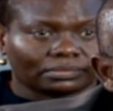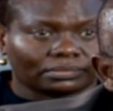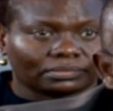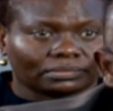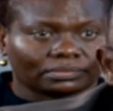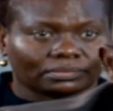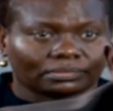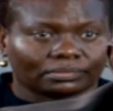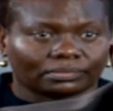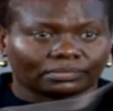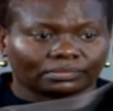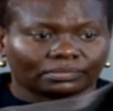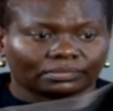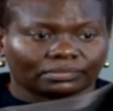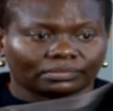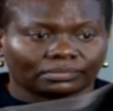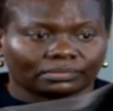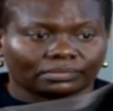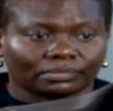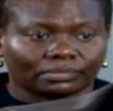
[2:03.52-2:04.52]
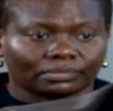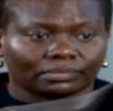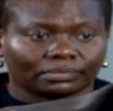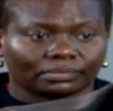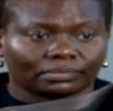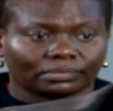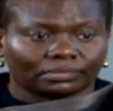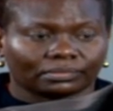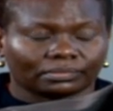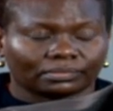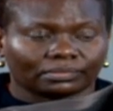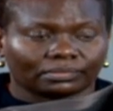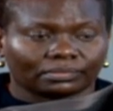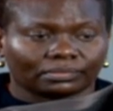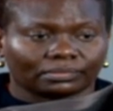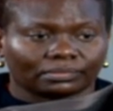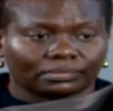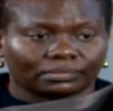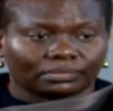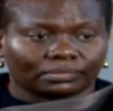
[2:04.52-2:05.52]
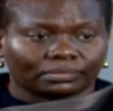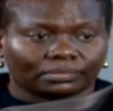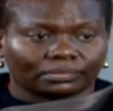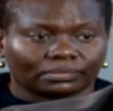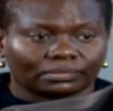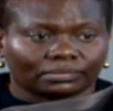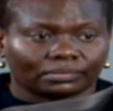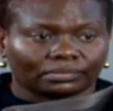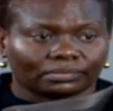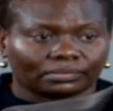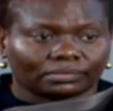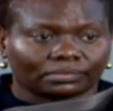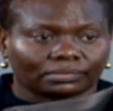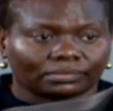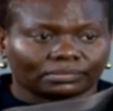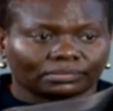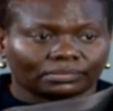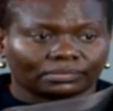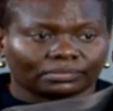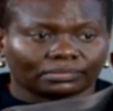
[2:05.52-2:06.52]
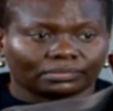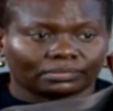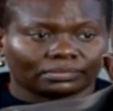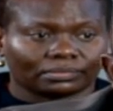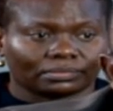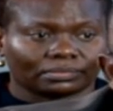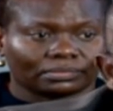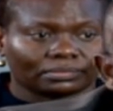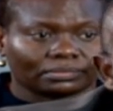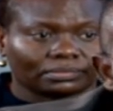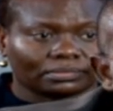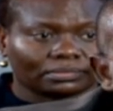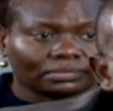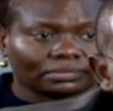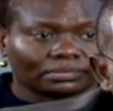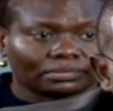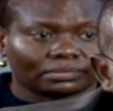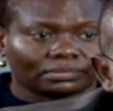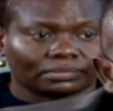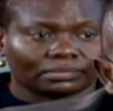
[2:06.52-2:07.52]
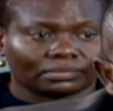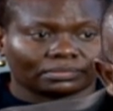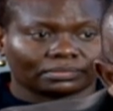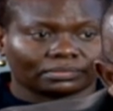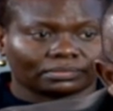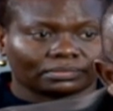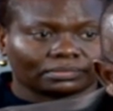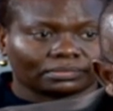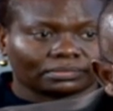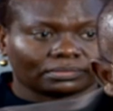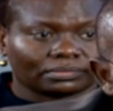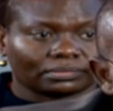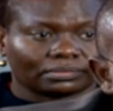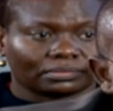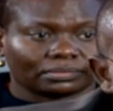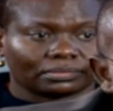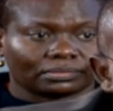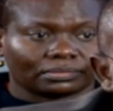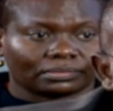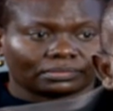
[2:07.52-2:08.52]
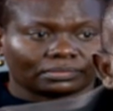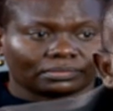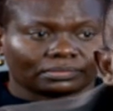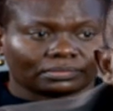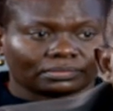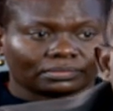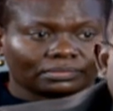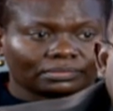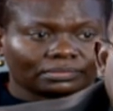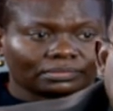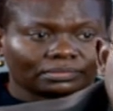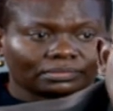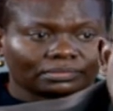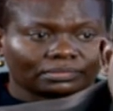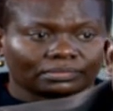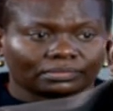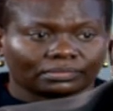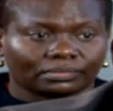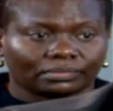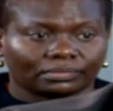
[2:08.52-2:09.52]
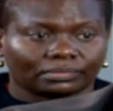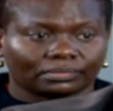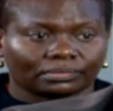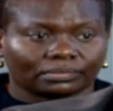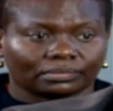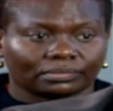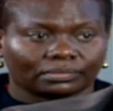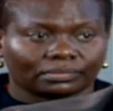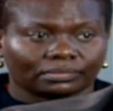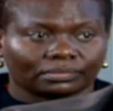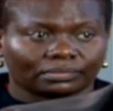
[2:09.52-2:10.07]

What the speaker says: No words are spoken by the person on screen.